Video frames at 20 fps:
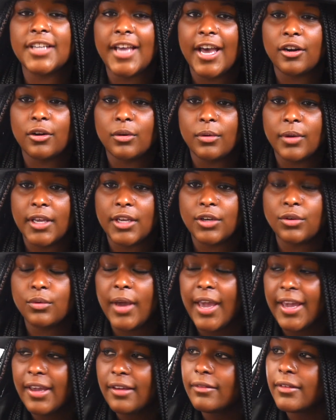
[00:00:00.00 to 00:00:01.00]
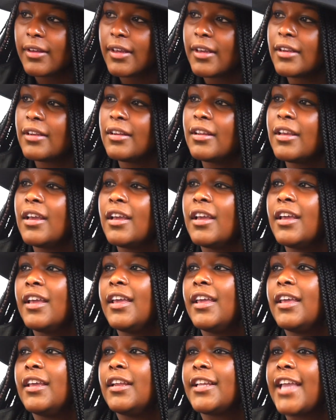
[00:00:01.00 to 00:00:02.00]
ghetto in New Haven
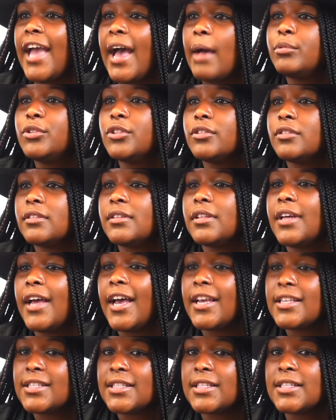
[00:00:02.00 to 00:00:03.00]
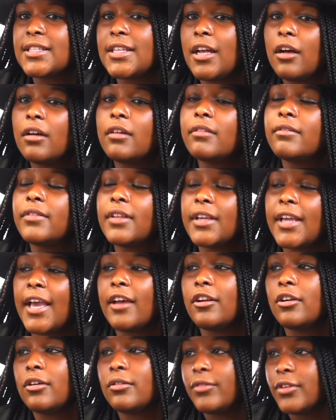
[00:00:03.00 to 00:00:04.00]
and capturing the essence of the
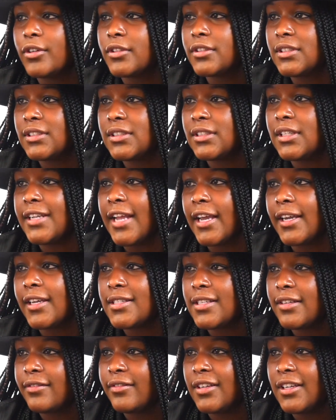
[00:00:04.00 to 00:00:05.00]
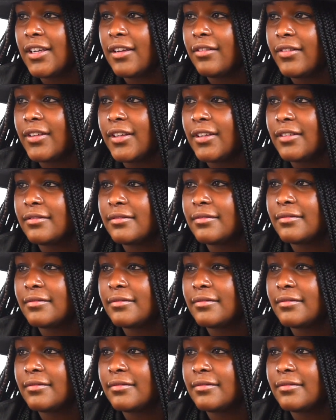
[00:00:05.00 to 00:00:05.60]
ghetto versus the negativity of it.